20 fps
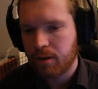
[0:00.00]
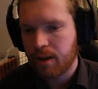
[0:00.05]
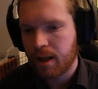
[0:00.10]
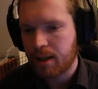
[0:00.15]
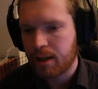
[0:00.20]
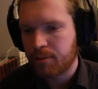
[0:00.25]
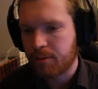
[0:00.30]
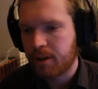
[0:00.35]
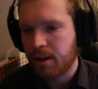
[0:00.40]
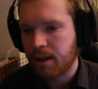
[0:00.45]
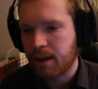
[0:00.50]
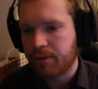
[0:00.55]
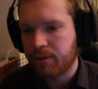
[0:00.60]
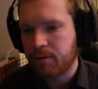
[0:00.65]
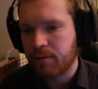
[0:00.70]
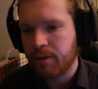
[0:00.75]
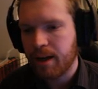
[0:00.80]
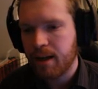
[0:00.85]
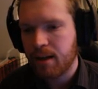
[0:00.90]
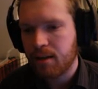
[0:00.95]
That's what the left
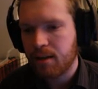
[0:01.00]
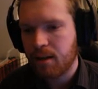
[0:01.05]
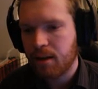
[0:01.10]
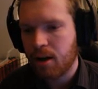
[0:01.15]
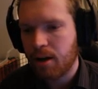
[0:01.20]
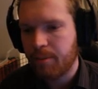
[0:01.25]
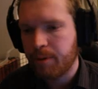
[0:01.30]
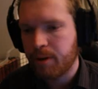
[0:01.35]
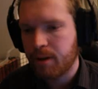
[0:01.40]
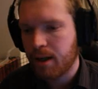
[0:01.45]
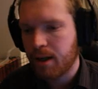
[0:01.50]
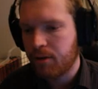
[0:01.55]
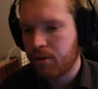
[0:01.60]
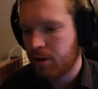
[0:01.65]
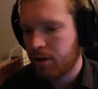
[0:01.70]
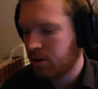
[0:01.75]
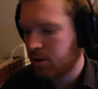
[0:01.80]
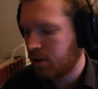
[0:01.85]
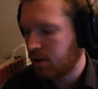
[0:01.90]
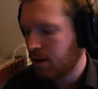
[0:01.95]
and right and up and down
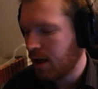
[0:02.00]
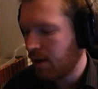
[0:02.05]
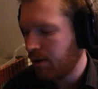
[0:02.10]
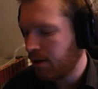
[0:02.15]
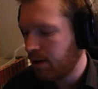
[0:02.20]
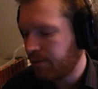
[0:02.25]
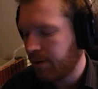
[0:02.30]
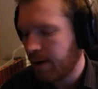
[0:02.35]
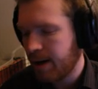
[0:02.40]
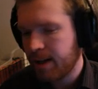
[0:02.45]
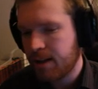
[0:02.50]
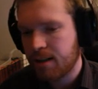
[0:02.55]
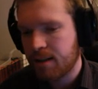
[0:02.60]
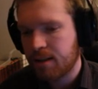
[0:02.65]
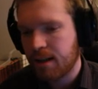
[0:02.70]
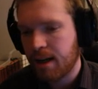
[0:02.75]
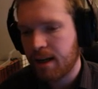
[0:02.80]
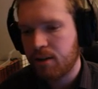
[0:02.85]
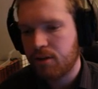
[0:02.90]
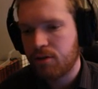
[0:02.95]
does. Now, if I
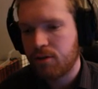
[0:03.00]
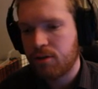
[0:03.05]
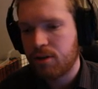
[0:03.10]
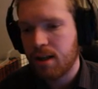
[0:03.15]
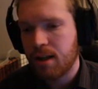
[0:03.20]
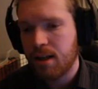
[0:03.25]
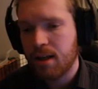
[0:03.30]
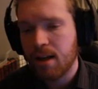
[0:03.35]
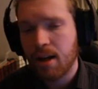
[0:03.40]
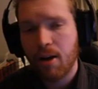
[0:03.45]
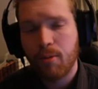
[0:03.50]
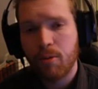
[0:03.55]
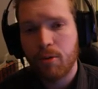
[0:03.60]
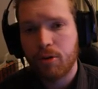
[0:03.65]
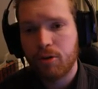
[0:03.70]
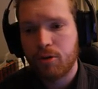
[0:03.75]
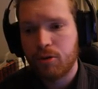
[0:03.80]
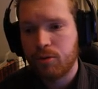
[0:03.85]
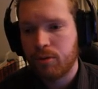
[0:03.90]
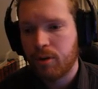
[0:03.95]
decide to say, now I
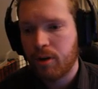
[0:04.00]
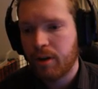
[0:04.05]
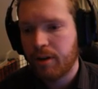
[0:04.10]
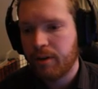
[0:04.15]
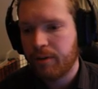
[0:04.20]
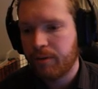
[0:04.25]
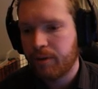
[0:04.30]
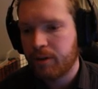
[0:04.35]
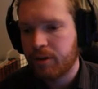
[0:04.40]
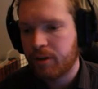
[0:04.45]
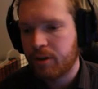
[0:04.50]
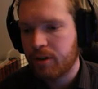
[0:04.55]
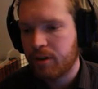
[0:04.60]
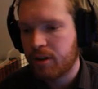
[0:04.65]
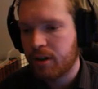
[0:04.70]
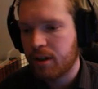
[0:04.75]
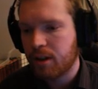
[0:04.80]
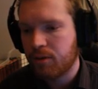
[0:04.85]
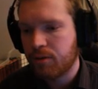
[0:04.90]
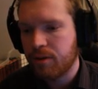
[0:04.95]
want to, for
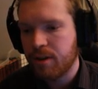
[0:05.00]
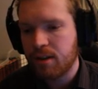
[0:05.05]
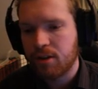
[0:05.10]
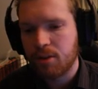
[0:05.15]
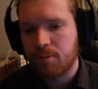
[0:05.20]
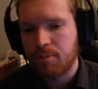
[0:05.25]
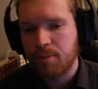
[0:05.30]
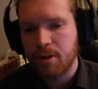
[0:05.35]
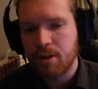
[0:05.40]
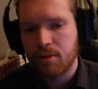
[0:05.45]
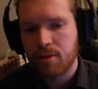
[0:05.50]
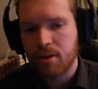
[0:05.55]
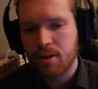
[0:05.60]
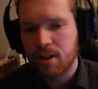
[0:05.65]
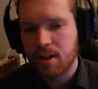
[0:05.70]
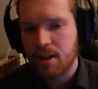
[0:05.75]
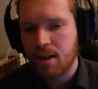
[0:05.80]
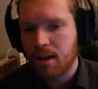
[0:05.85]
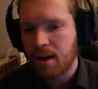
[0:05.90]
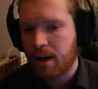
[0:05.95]
instance, increase the speed, you can
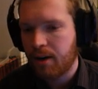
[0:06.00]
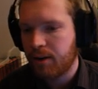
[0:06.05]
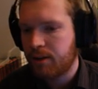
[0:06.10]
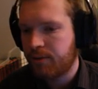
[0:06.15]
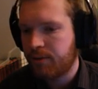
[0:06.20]
see here now